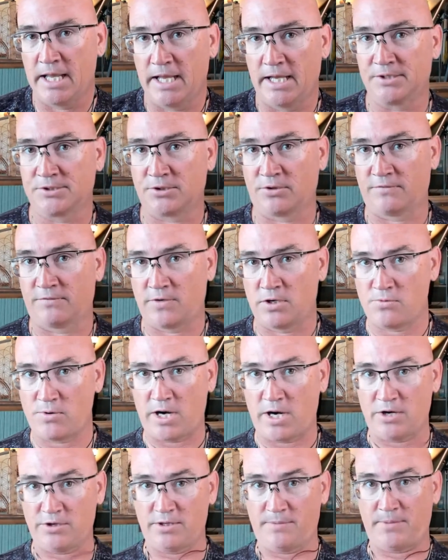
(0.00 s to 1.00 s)
and so if you're
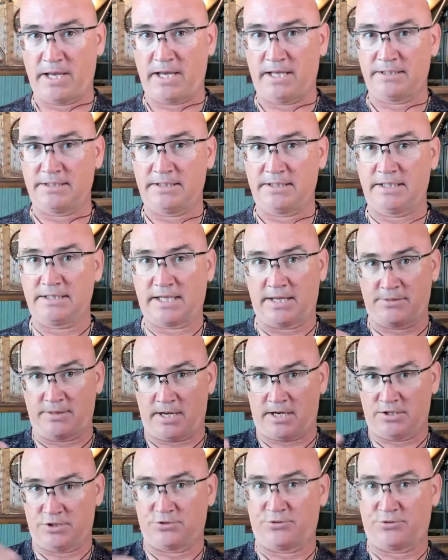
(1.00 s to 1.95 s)
wearing the pendant and they're